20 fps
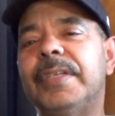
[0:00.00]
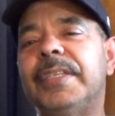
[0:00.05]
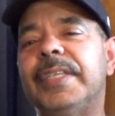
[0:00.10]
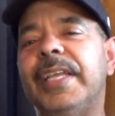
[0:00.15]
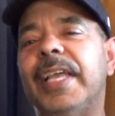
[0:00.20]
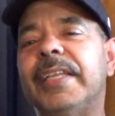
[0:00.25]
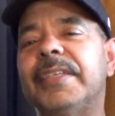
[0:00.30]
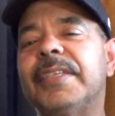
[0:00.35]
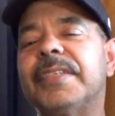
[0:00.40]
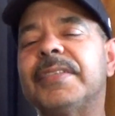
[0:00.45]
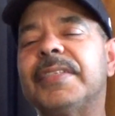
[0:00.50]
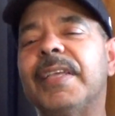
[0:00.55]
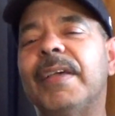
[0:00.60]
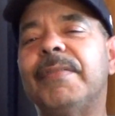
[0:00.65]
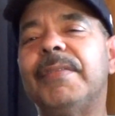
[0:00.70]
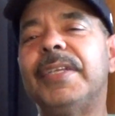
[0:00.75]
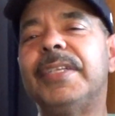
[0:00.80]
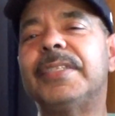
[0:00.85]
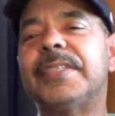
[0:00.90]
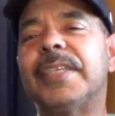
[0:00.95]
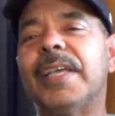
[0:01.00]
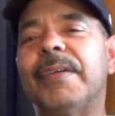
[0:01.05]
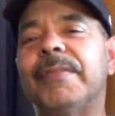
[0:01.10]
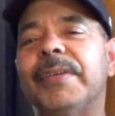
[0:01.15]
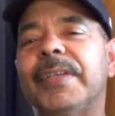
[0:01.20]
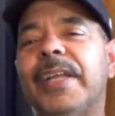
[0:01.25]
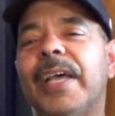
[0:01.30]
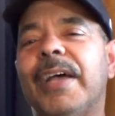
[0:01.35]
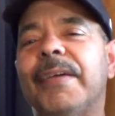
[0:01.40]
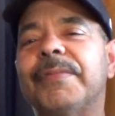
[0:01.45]
The end of
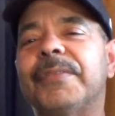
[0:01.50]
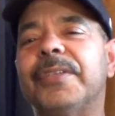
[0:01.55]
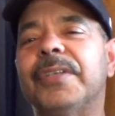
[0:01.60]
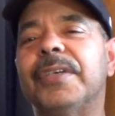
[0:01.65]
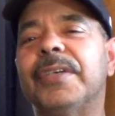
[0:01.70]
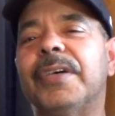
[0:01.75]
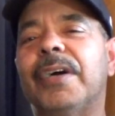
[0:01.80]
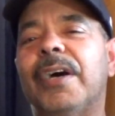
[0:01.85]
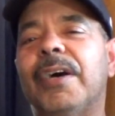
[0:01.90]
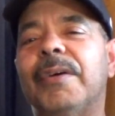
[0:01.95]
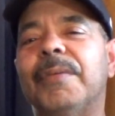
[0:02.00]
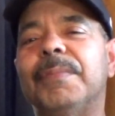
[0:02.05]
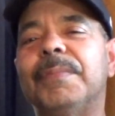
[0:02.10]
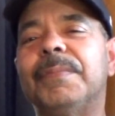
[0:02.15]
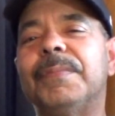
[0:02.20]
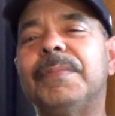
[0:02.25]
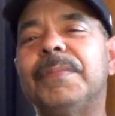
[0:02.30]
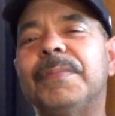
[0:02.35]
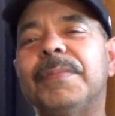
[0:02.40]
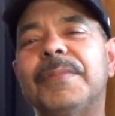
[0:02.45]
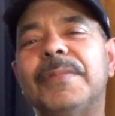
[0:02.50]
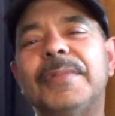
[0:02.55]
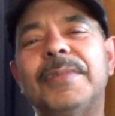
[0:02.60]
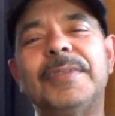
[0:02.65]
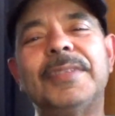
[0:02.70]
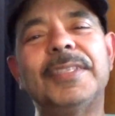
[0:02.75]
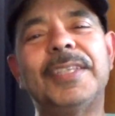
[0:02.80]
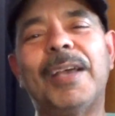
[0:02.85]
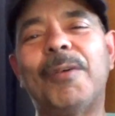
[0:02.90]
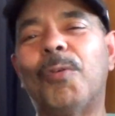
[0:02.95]
77, after
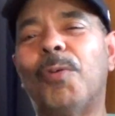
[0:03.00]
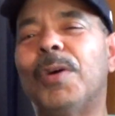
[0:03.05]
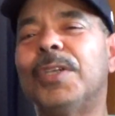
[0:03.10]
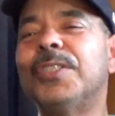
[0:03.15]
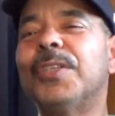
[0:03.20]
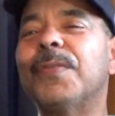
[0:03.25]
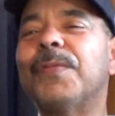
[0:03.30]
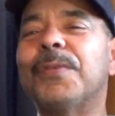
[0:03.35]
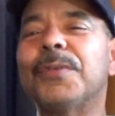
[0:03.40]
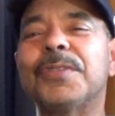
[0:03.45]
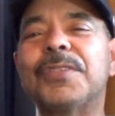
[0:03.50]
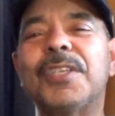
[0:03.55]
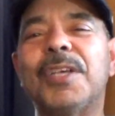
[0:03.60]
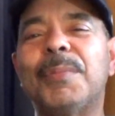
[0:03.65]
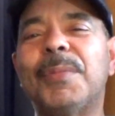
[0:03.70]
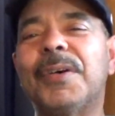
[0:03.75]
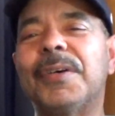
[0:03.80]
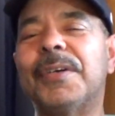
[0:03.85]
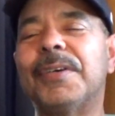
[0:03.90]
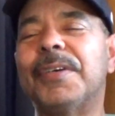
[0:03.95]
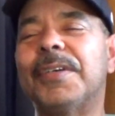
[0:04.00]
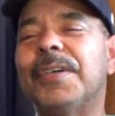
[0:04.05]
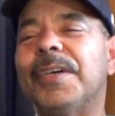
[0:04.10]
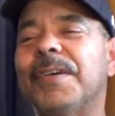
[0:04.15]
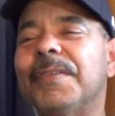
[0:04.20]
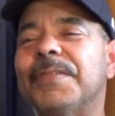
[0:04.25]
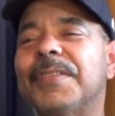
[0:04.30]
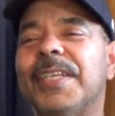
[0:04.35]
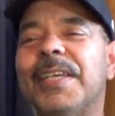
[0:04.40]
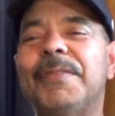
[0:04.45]
that wonderful summer
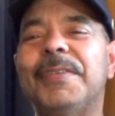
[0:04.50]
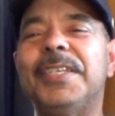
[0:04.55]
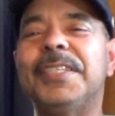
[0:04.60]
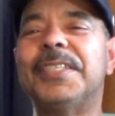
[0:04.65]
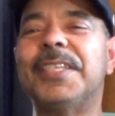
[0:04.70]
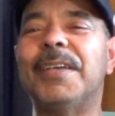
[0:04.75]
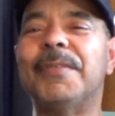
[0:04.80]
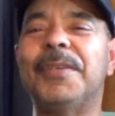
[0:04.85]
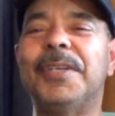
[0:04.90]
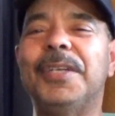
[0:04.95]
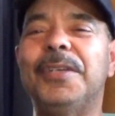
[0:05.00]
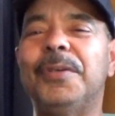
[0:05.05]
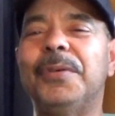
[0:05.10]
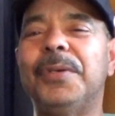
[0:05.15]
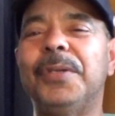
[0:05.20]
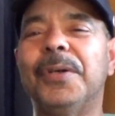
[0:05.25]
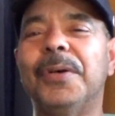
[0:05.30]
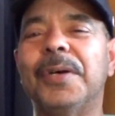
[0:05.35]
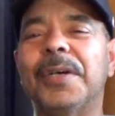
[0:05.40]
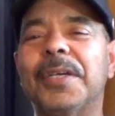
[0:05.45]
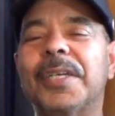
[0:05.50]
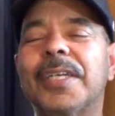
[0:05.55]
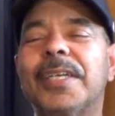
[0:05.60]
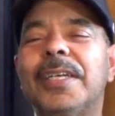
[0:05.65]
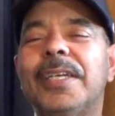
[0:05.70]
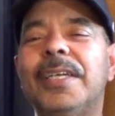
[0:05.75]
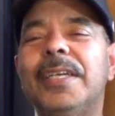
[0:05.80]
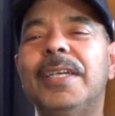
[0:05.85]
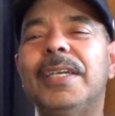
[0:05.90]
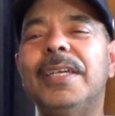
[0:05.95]
of 77 in New York,
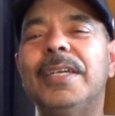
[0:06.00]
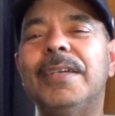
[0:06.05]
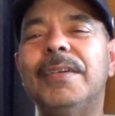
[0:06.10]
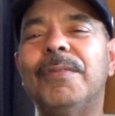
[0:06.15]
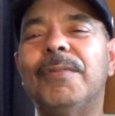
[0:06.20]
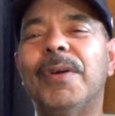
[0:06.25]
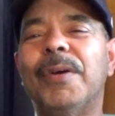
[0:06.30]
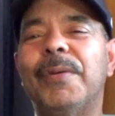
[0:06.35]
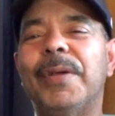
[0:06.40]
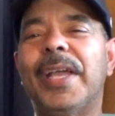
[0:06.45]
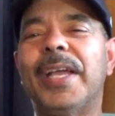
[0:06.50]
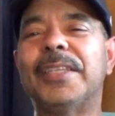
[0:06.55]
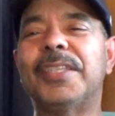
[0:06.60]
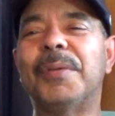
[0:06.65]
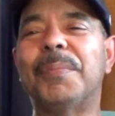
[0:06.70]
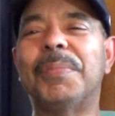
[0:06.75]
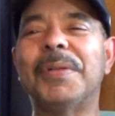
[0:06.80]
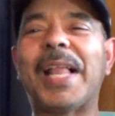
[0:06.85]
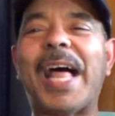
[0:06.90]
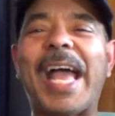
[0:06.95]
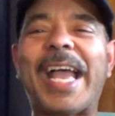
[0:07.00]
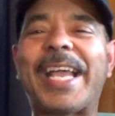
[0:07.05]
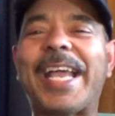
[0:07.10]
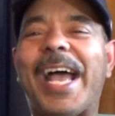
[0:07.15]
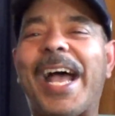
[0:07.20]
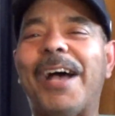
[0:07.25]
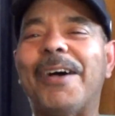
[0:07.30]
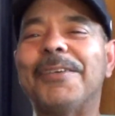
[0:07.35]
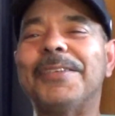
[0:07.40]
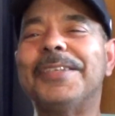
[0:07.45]
where we had the
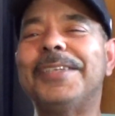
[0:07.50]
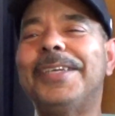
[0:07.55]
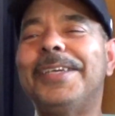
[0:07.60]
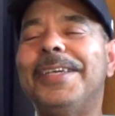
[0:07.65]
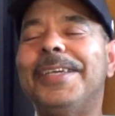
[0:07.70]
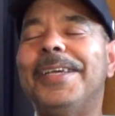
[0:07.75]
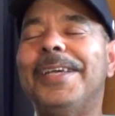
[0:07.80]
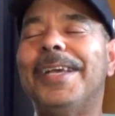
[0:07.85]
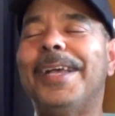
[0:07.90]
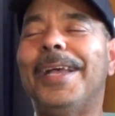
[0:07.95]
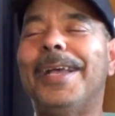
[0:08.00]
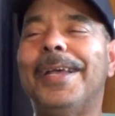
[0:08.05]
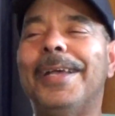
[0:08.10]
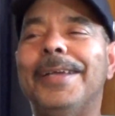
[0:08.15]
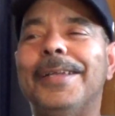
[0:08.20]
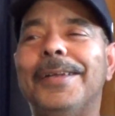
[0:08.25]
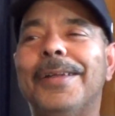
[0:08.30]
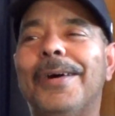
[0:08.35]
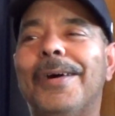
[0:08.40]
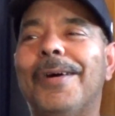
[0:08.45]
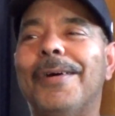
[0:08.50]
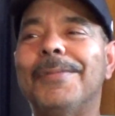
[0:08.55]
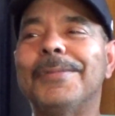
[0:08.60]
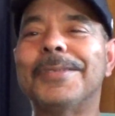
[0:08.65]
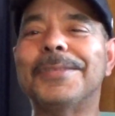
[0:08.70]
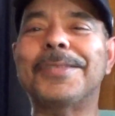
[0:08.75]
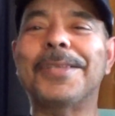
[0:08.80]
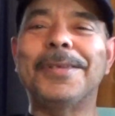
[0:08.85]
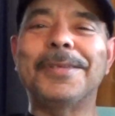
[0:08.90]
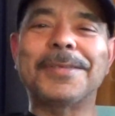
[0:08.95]
blackout and
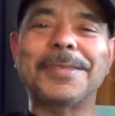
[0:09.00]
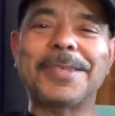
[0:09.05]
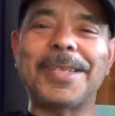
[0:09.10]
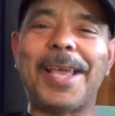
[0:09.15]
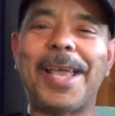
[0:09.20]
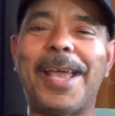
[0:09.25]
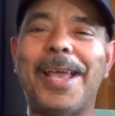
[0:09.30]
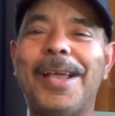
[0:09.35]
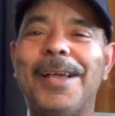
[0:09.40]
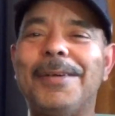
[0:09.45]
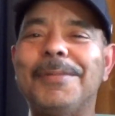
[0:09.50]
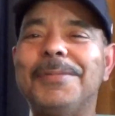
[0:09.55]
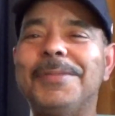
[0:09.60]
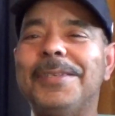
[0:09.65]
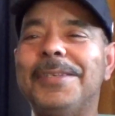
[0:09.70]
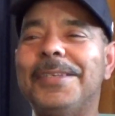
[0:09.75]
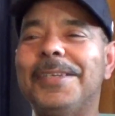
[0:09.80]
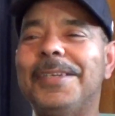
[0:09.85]
the Son of Sam